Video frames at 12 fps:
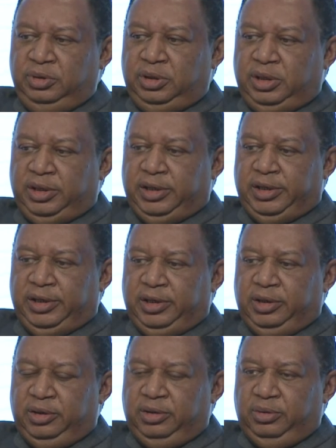
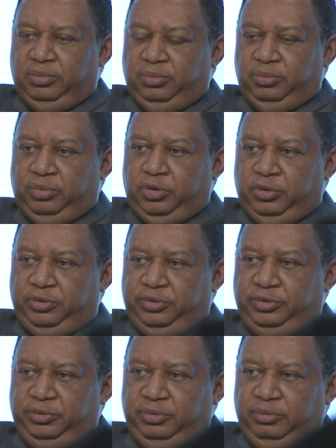both
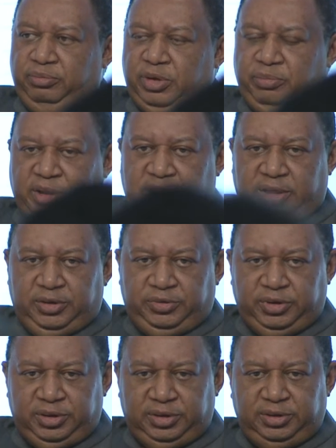member
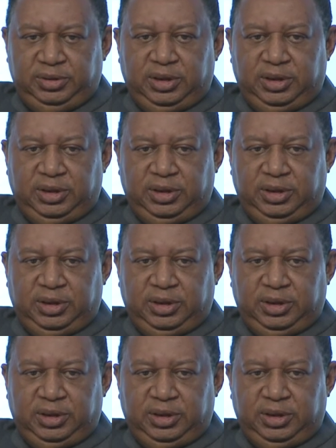countries